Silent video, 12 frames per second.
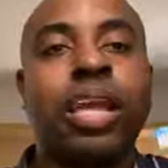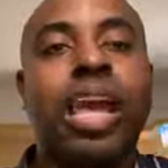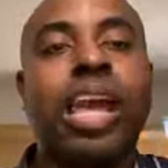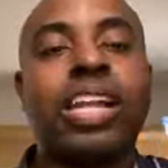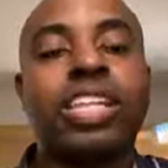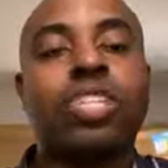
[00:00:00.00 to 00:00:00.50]

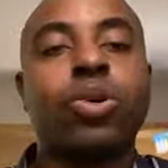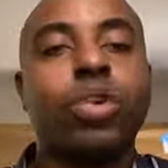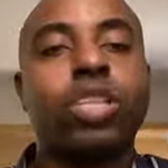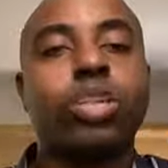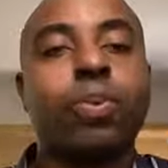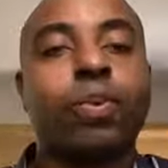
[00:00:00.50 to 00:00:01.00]
and it's
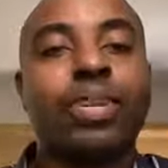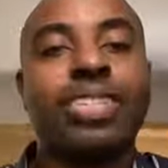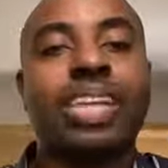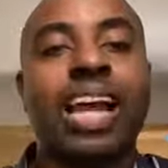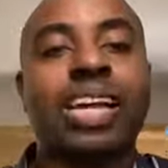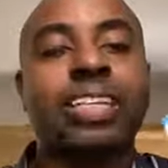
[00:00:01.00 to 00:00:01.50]
going to
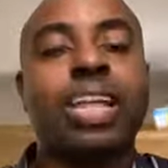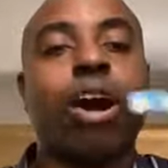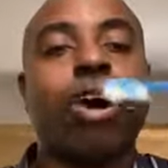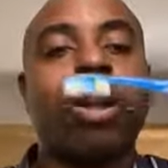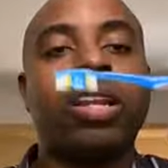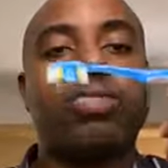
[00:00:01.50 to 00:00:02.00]
protect
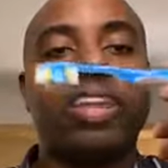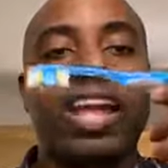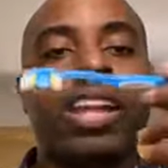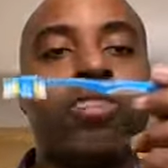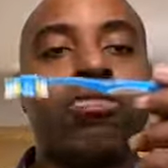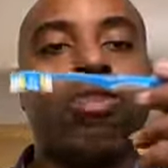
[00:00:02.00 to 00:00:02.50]
all of
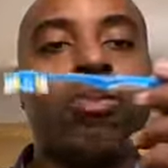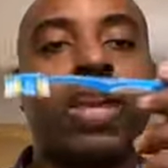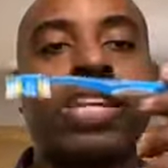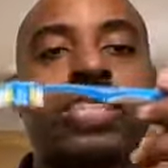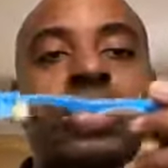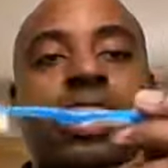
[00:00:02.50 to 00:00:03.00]
that
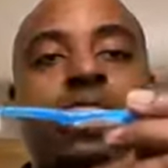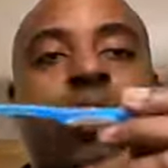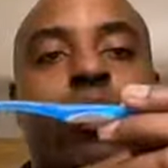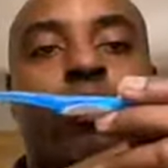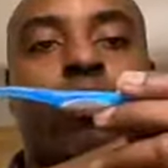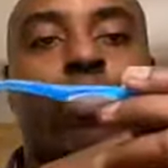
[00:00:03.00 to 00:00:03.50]
information that's
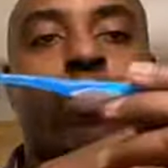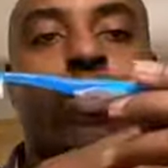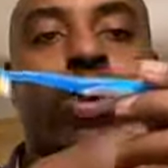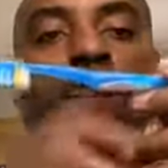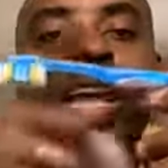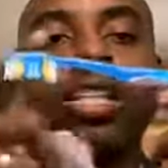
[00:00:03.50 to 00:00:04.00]
going from
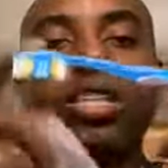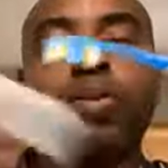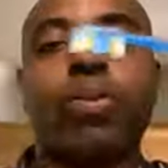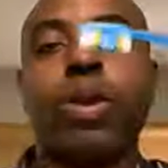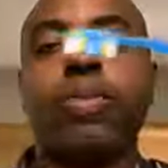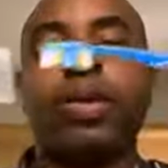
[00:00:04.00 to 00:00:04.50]
point A to
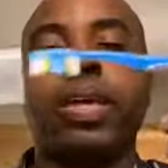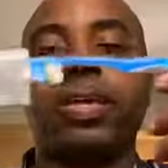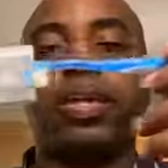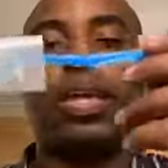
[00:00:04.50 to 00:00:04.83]
point B.